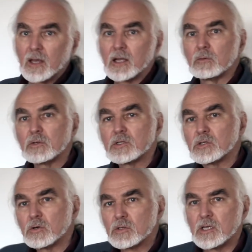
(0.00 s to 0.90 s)
and I want to
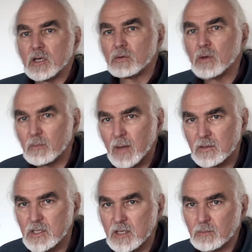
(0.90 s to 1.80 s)
talk to you
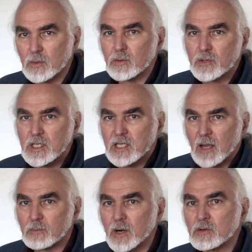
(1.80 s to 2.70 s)
about a simple
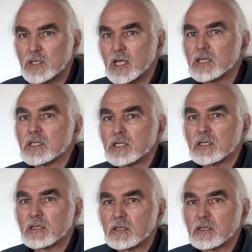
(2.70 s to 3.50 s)
three-step process